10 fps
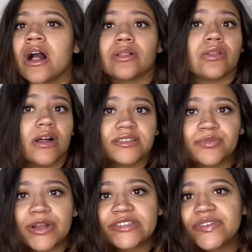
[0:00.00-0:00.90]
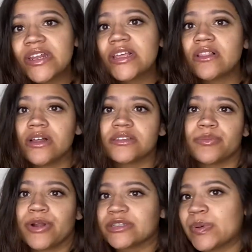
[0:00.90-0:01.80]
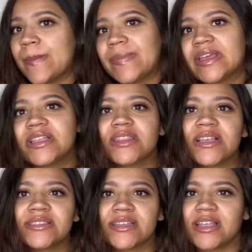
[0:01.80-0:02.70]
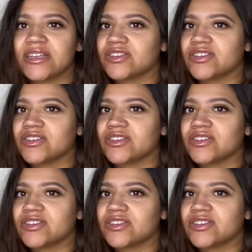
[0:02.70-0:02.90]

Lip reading: lots of breastfeeding, lots of breast pumping and things like that.